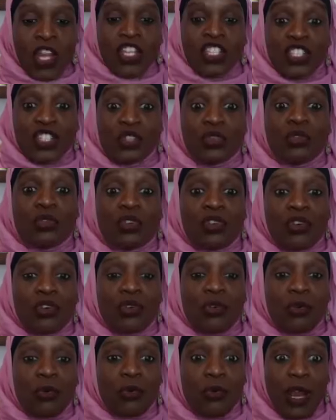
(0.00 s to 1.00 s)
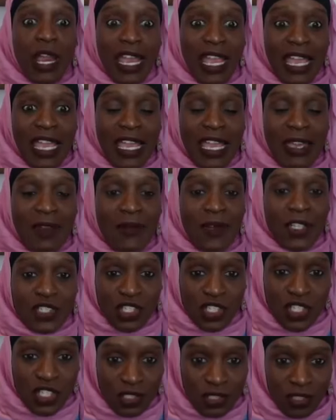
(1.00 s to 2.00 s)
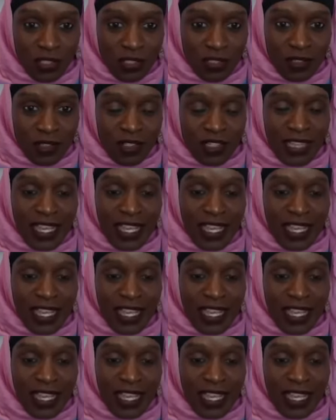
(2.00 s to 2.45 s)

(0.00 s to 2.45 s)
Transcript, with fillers: You crave sugar.